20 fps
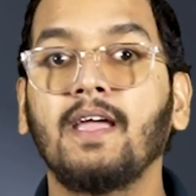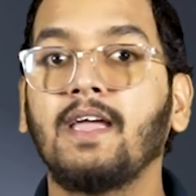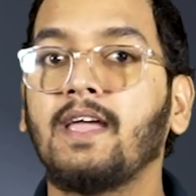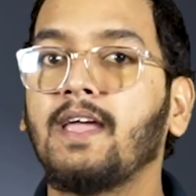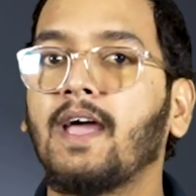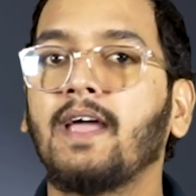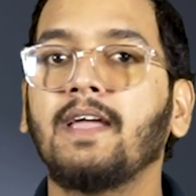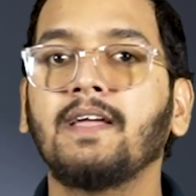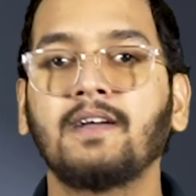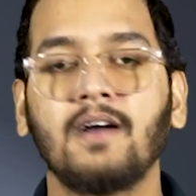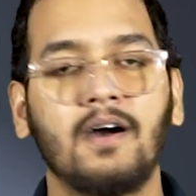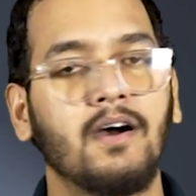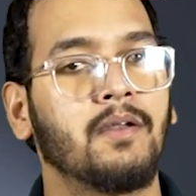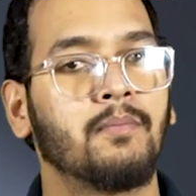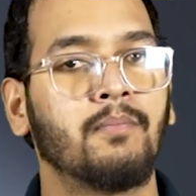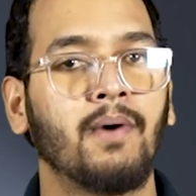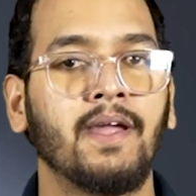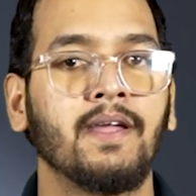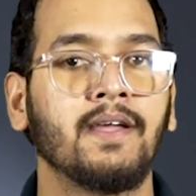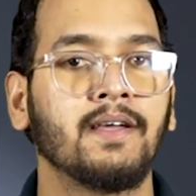AI
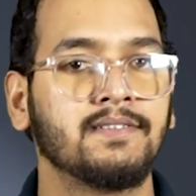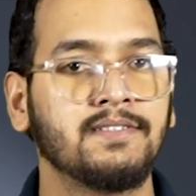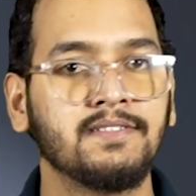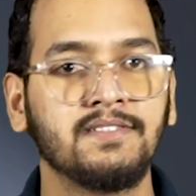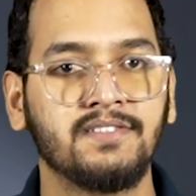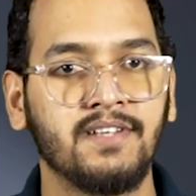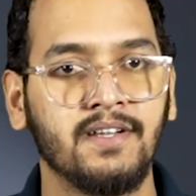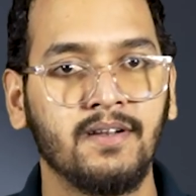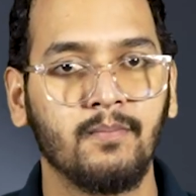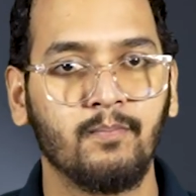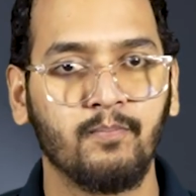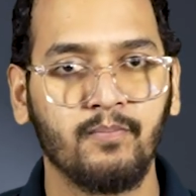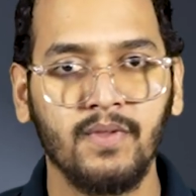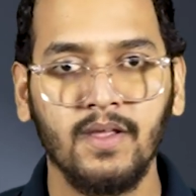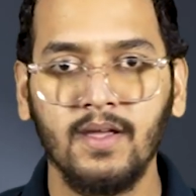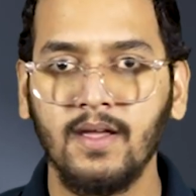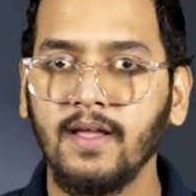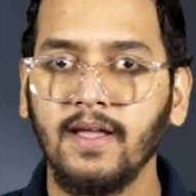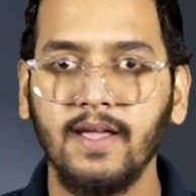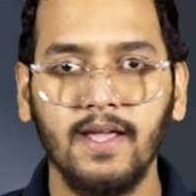car buying assistant.
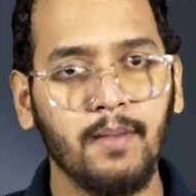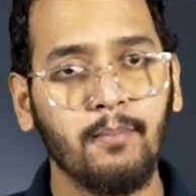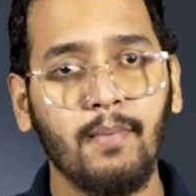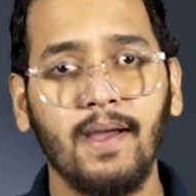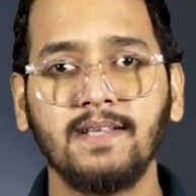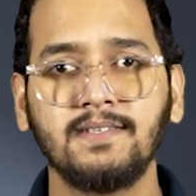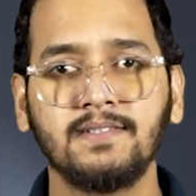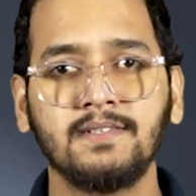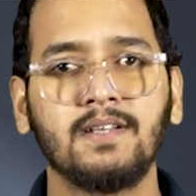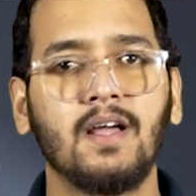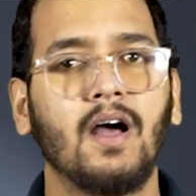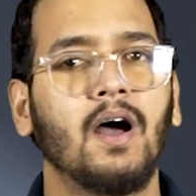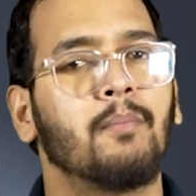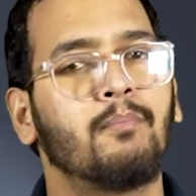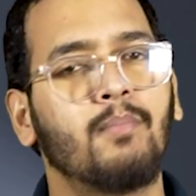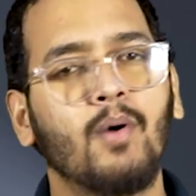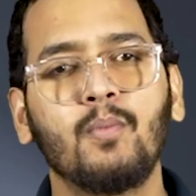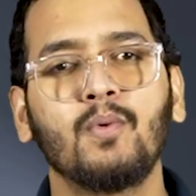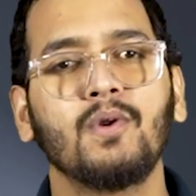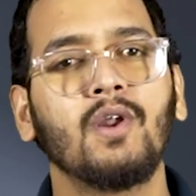Imagine a
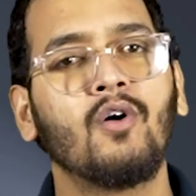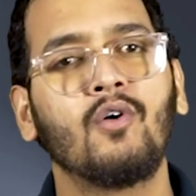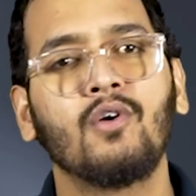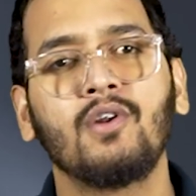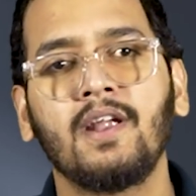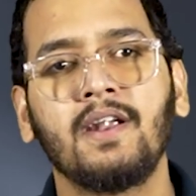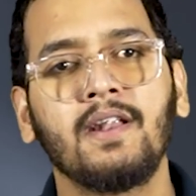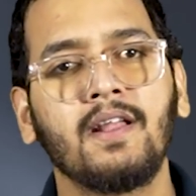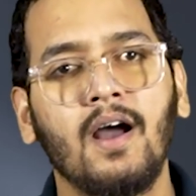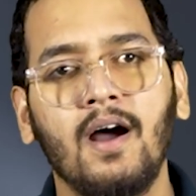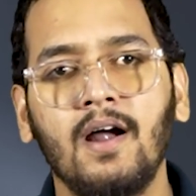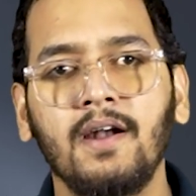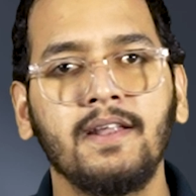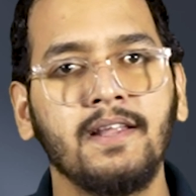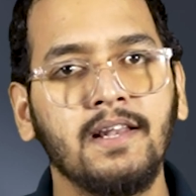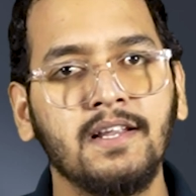popular online car